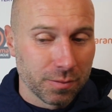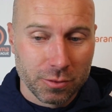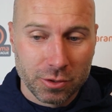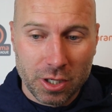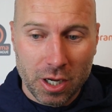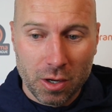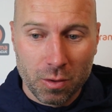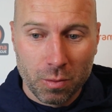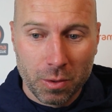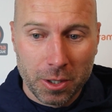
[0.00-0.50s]

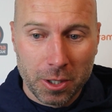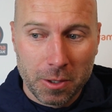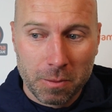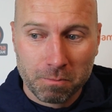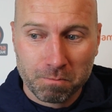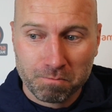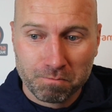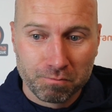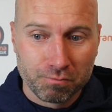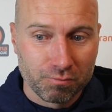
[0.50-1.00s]
So,
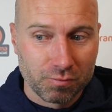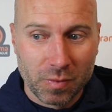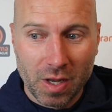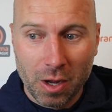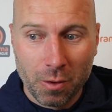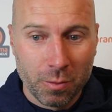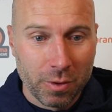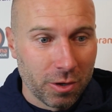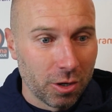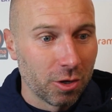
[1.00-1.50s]

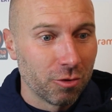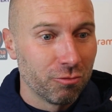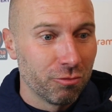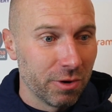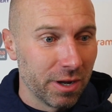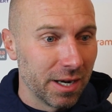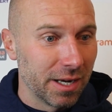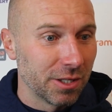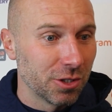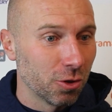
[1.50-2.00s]
no, we've got a
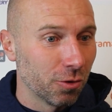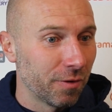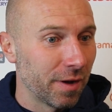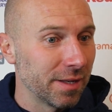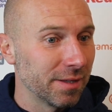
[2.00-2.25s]
really tough